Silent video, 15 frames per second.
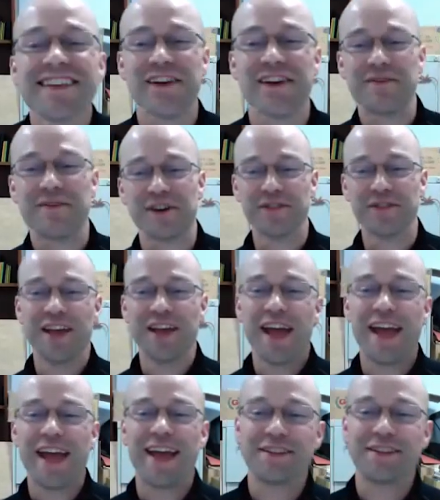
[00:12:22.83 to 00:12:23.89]
Because
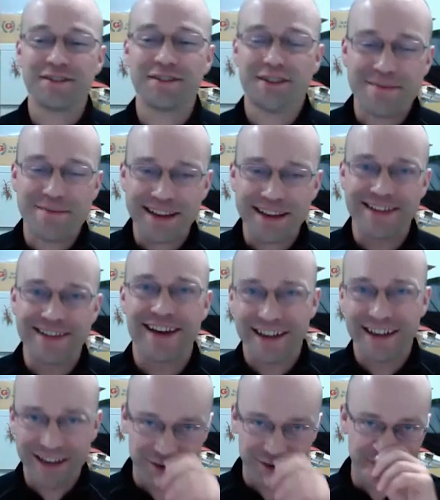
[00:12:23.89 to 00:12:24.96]
extremely
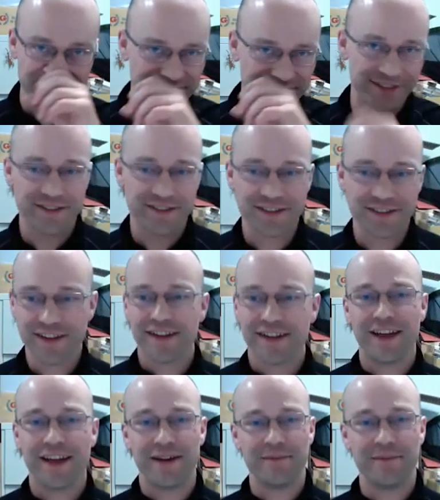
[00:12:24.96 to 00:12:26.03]
tiny tweezers,
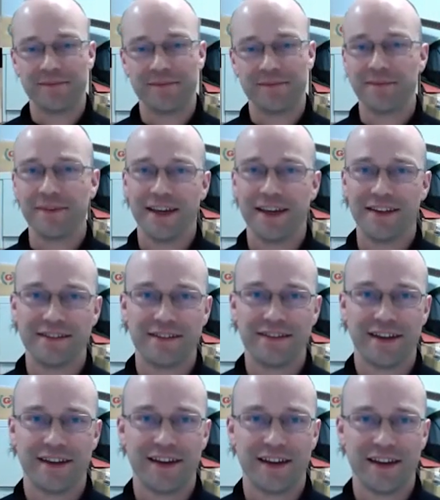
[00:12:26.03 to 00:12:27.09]
and
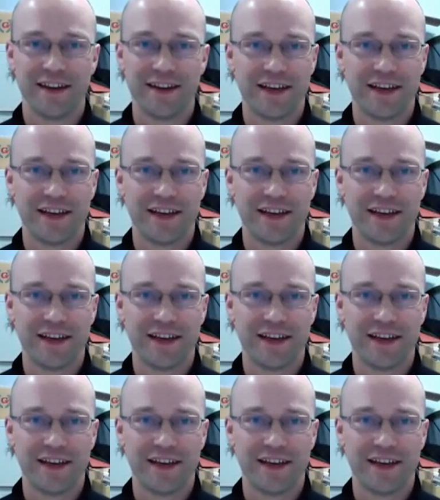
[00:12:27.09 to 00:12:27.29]
a